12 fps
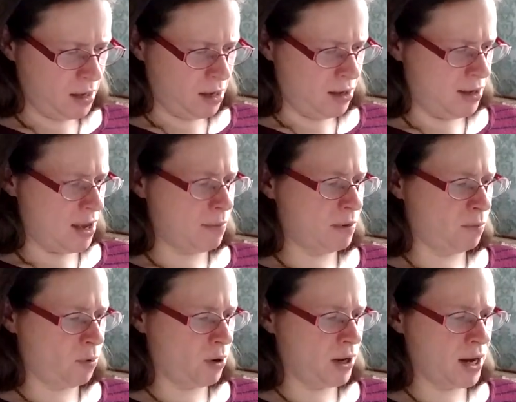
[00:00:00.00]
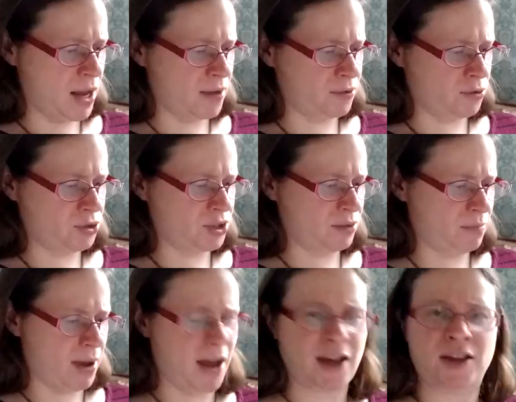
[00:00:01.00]
He had been born as Lucian
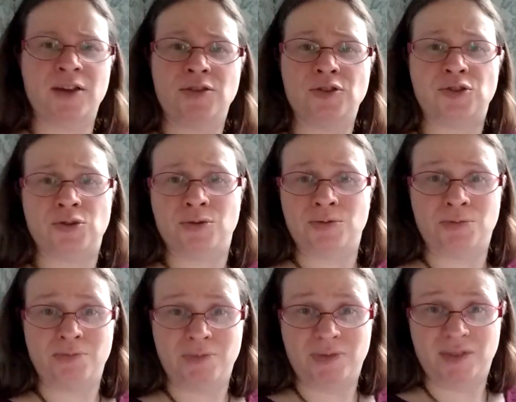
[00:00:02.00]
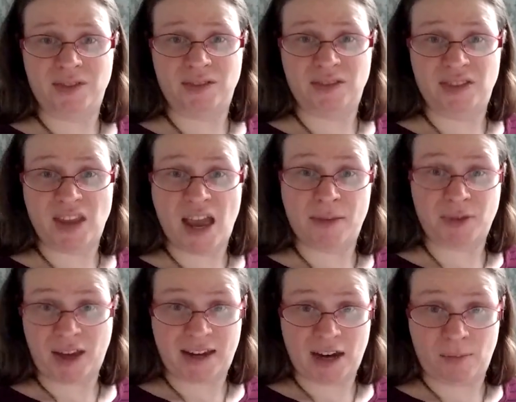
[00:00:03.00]
Mac, the 2 names
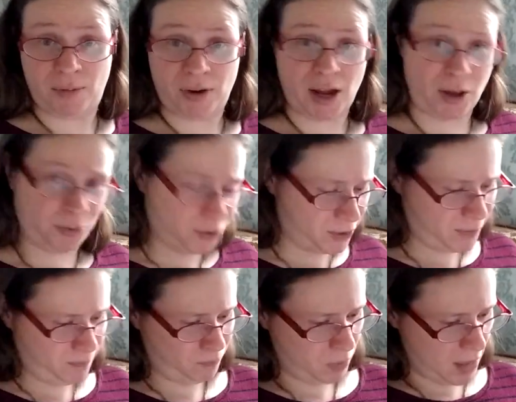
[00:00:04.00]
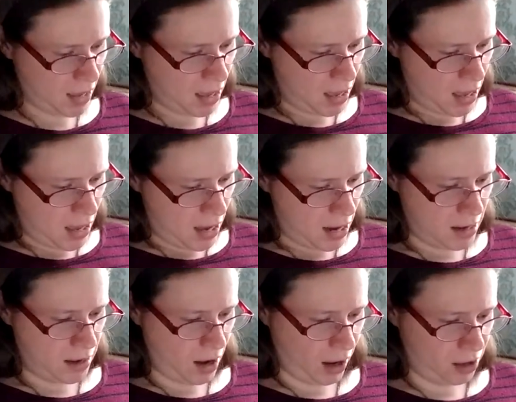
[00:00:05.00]
I can't pronounce,
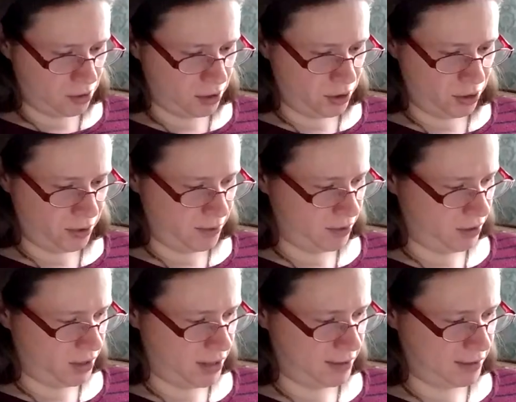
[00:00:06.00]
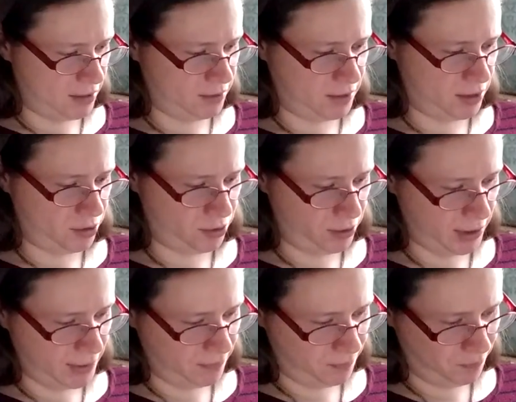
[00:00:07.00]
in Ireland during the late 10th
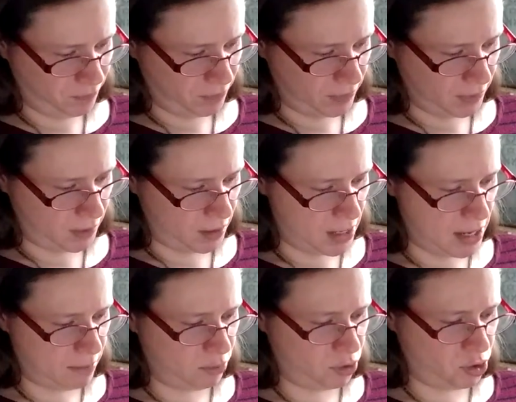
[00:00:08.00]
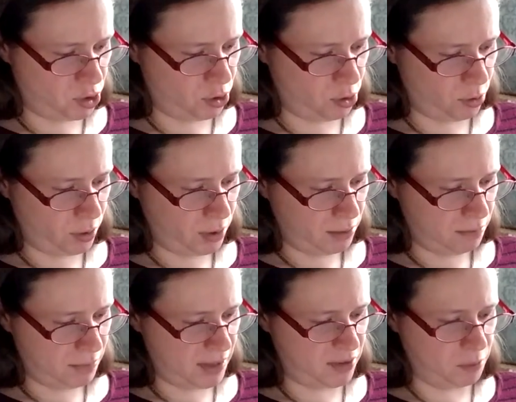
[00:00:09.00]
century. The name Dubh
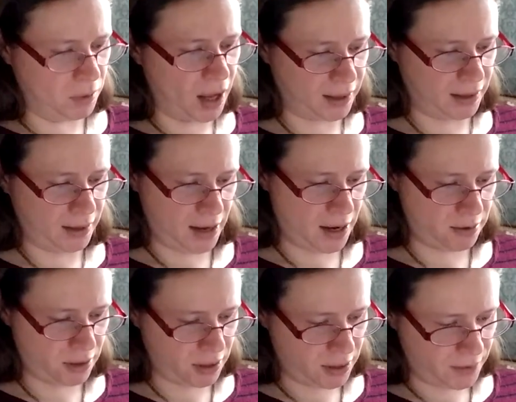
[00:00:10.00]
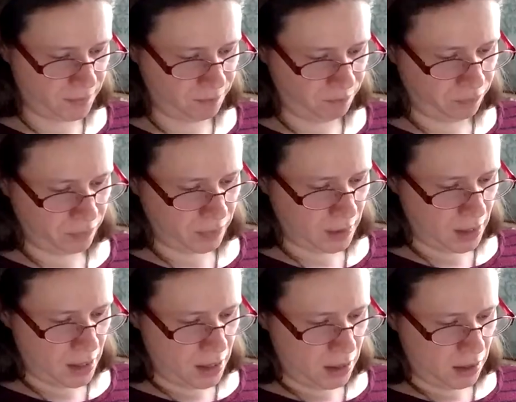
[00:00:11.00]
means black in Gaelic.
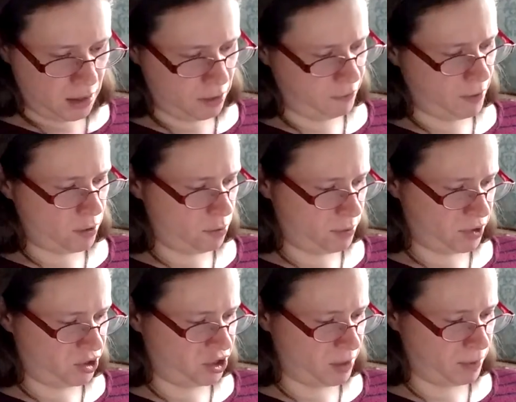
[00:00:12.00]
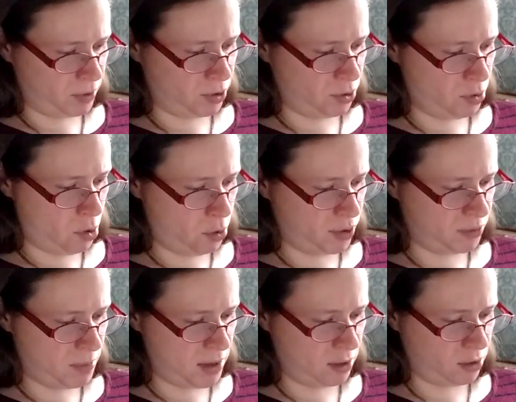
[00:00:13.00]
His father was a shepherd who always
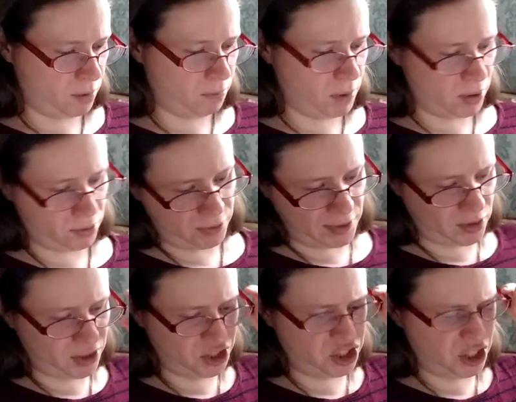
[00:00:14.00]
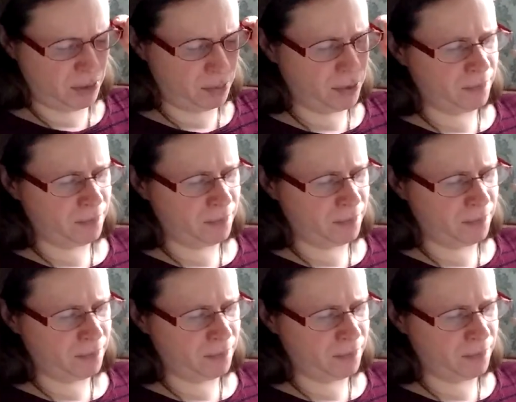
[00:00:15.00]
made a good bundle selling sheep.